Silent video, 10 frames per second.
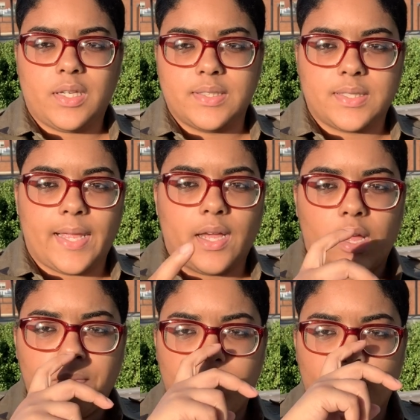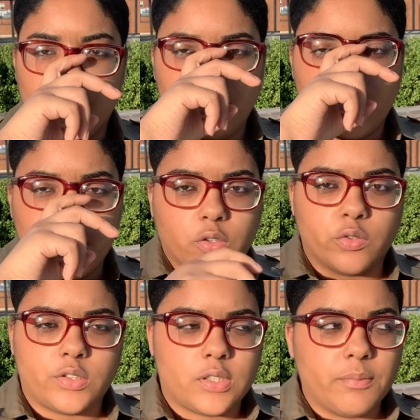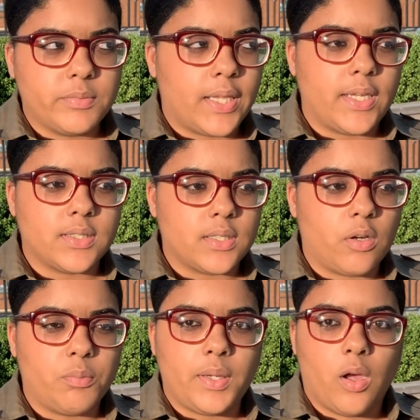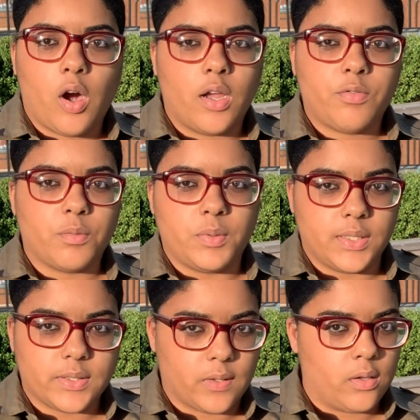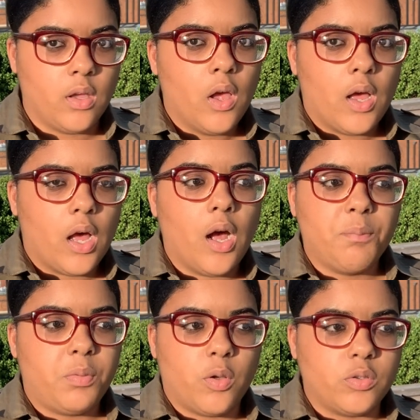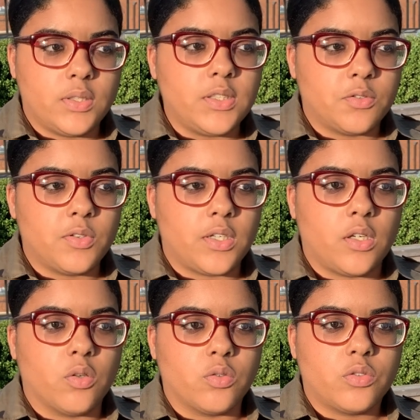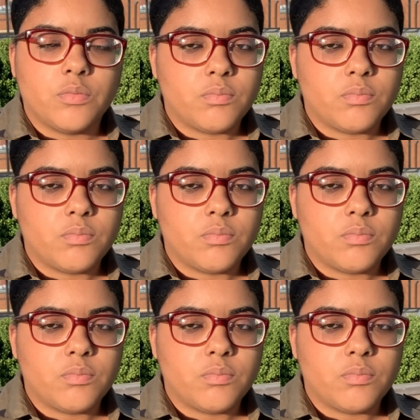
this, like uploading videos, some days it'll be hard for me to upload these videos.